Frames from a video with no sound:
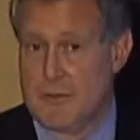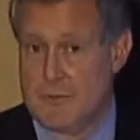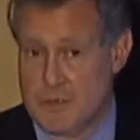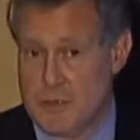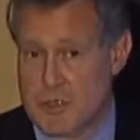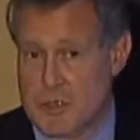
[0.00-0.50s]

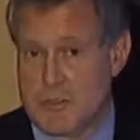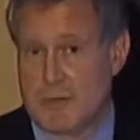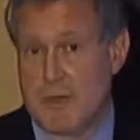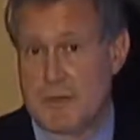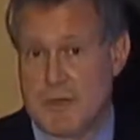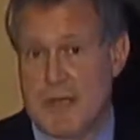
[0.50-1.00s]
nutrition
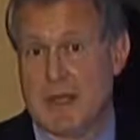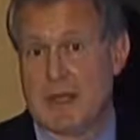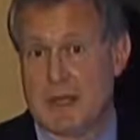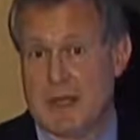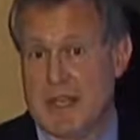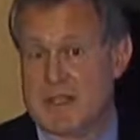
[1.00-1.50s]
department at
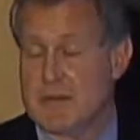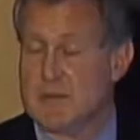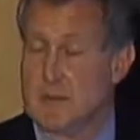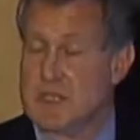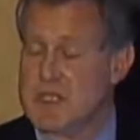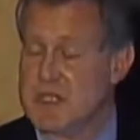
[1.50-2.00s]
the
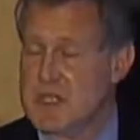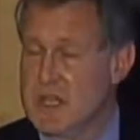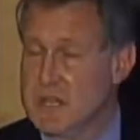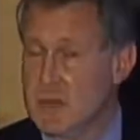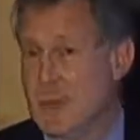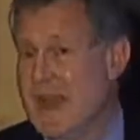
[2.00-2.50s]
SFUSD
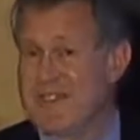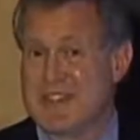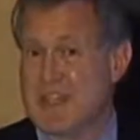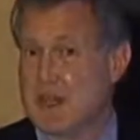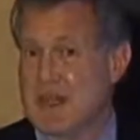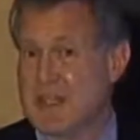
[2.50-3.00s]
says? Well, we have
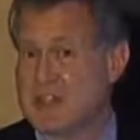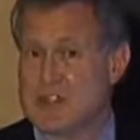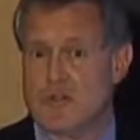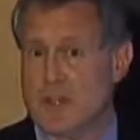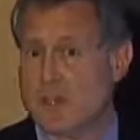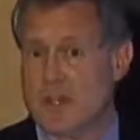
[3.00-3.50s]
to get our kids
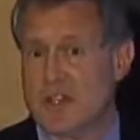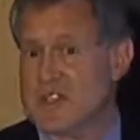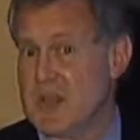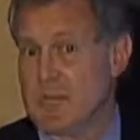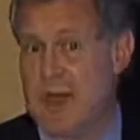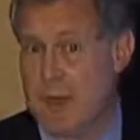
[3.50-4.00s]
to drink milk
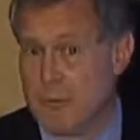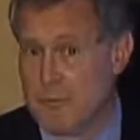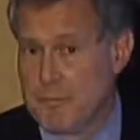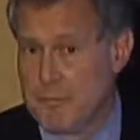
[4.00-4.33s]
somehow.